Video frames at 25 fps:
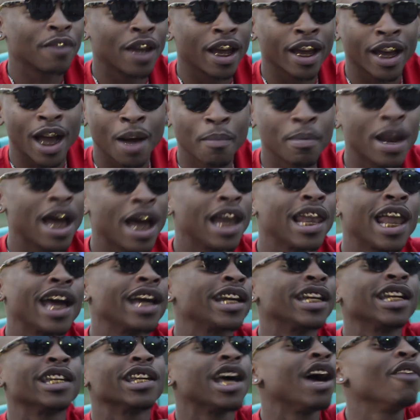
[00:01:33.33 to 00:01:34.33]
Like I'm not
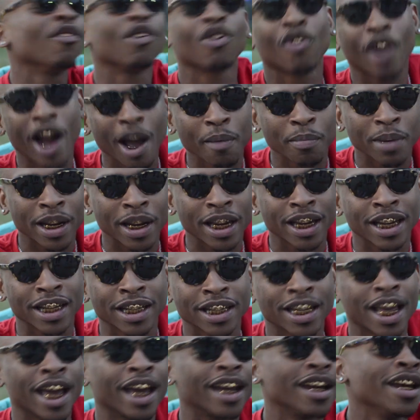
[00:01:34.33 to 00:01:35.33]
like these other rap
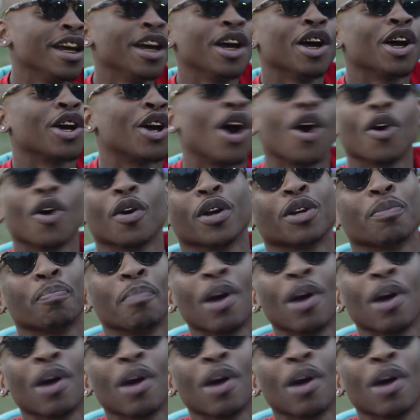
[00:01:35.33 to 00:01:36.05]
niggas that go to